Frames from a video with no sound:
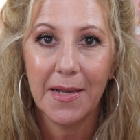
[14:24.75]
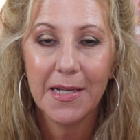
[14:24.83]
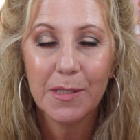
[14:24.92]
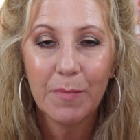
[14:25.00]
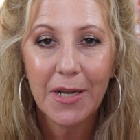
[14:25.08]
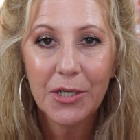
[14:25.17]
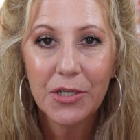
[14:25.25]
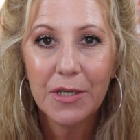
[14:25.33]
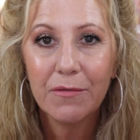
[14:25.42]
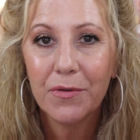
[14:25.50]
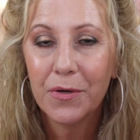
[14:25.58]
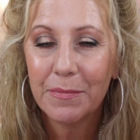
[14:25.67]
especially
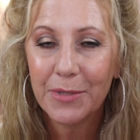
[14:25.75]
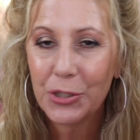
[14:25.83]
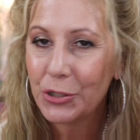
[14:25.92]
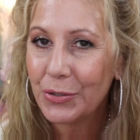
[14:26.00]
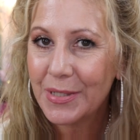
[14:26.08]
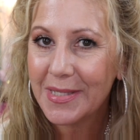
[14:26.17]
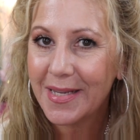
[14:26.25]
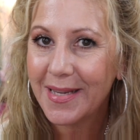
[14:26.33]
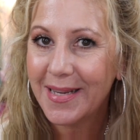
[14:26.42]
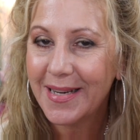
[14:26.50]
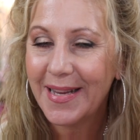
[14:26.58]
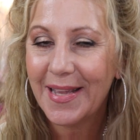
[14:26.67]
if you're a mature
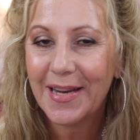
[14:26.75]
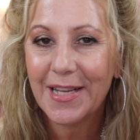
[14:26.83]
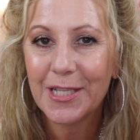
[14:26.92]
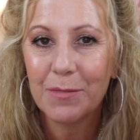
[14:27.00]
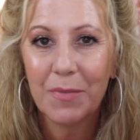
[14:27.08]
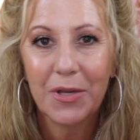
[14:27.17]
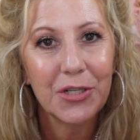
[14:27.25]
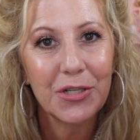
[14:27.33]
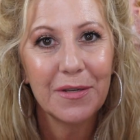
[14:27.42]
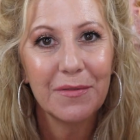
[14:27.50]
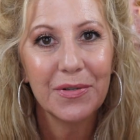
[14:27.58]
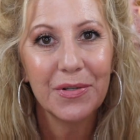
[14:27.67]
skin and
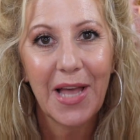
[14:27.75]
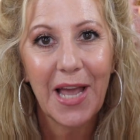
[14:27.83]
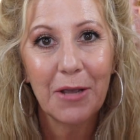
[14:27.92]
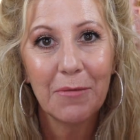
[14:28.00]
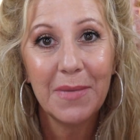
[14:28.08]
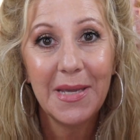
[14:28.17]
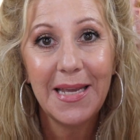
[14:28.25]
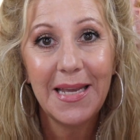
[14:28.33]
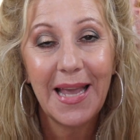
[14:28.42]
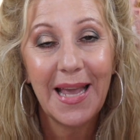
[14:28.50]
especially if you're like me